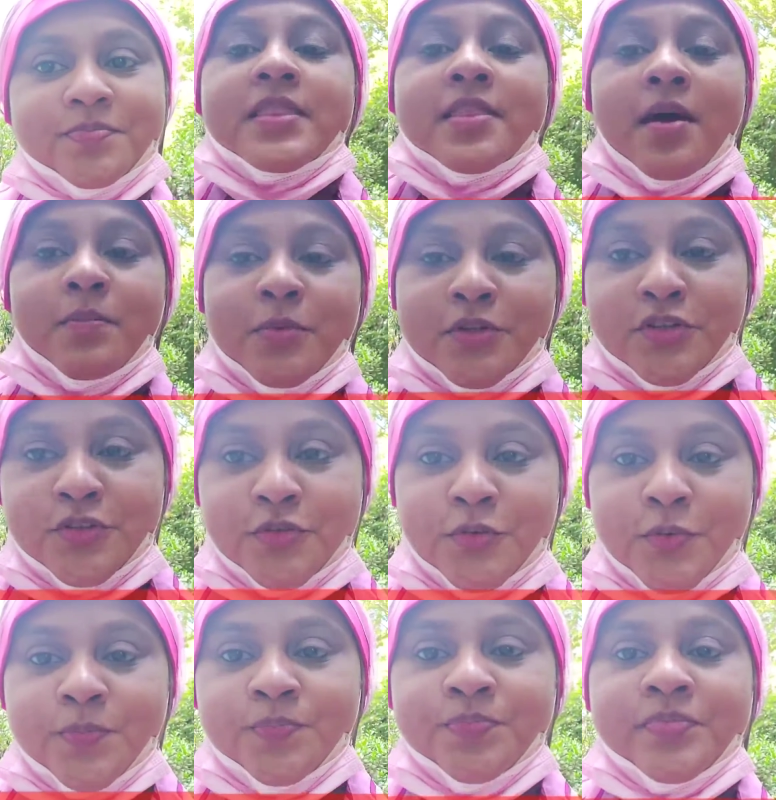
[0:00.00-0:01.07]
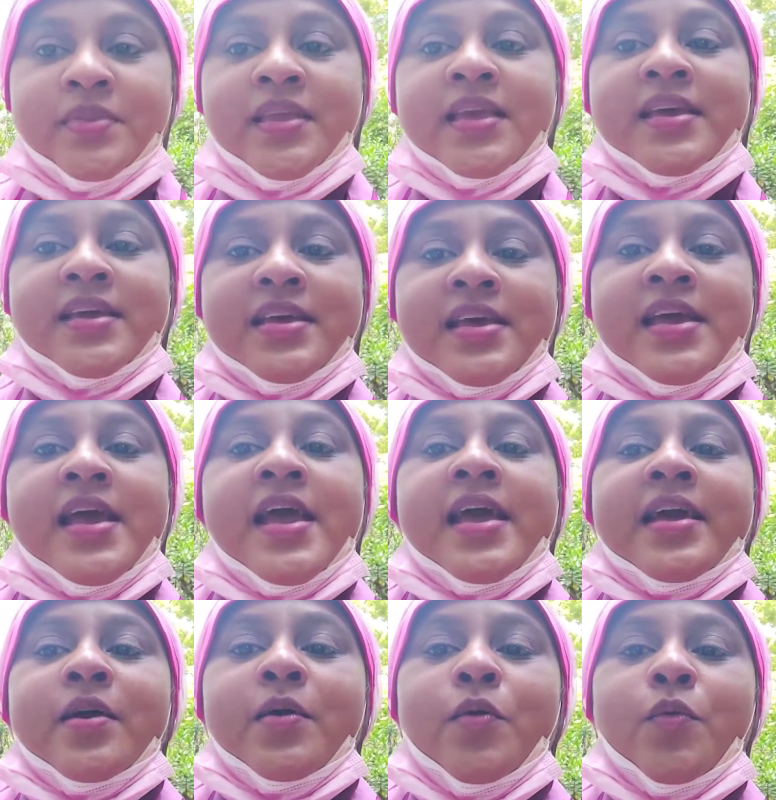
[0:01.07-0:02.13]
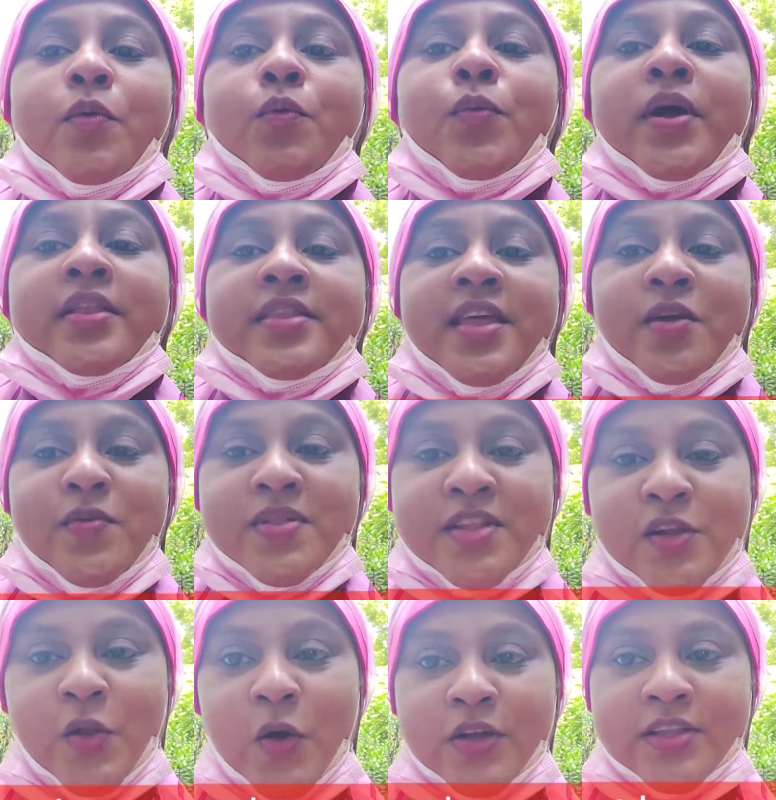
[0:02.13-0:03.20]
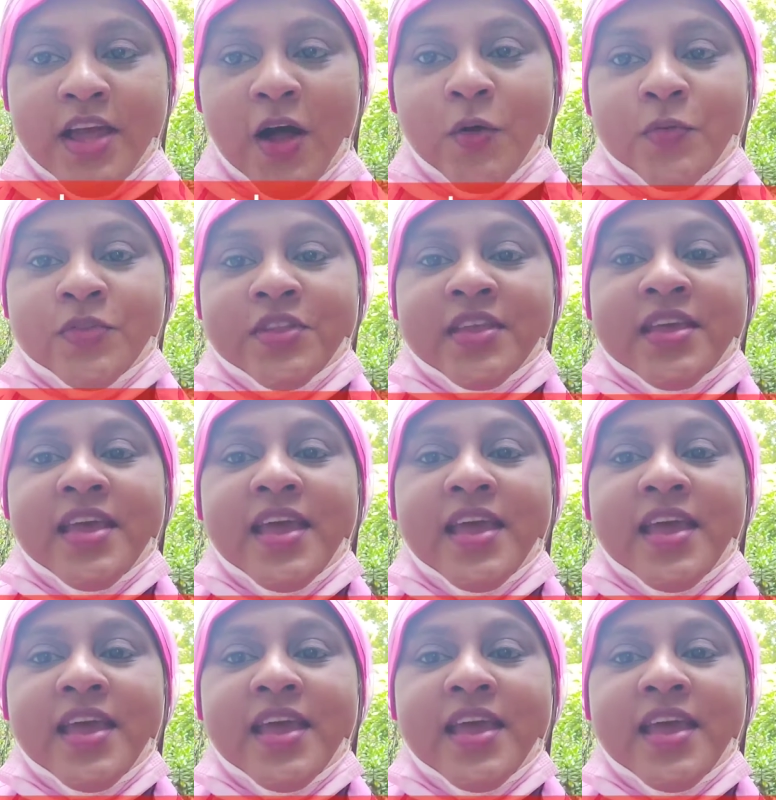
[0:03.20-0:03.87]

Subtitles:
Number 2, when there is a lockdown,